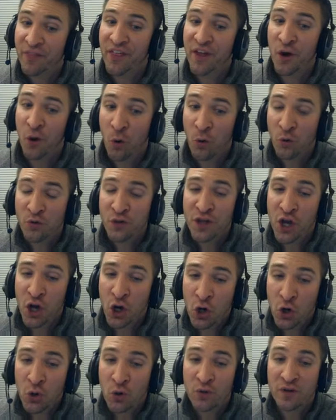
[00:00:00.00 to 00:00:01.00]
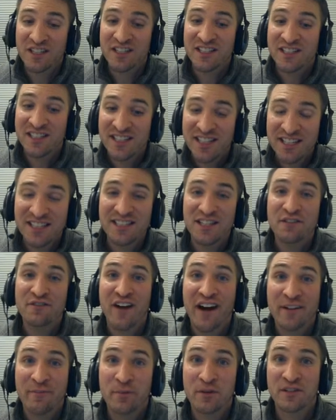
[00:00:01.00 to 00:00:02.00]
but they only owned
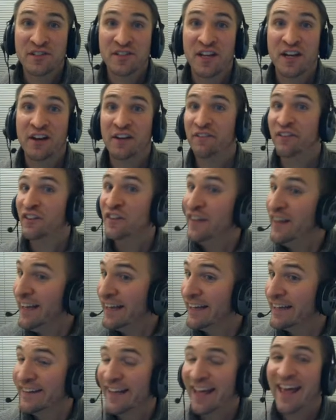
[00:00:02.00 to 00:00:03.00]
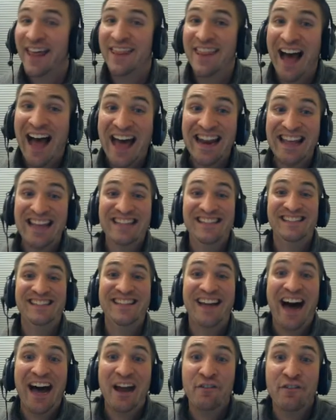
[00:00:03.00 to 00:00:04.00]
65% of the land. That is
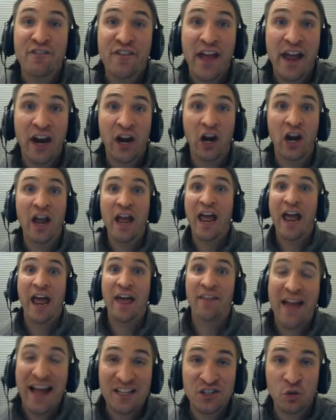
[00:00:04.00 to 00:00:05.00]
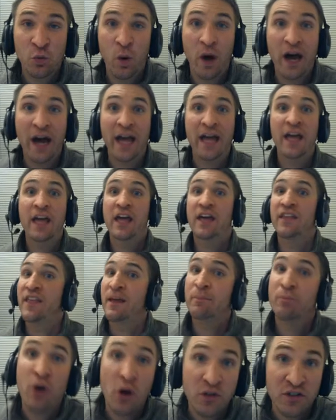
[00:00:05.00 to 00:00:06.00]
not fair, and that's why
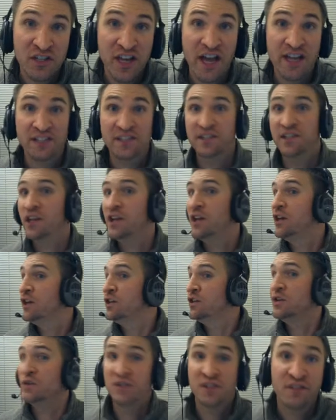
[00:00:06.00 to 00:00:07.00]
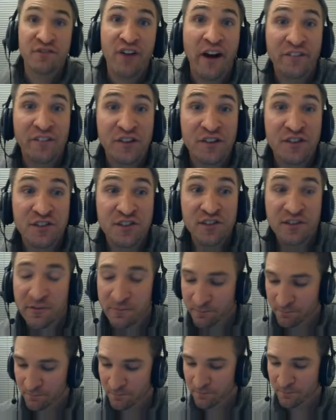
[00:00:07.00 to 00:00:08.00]
they protest using violence.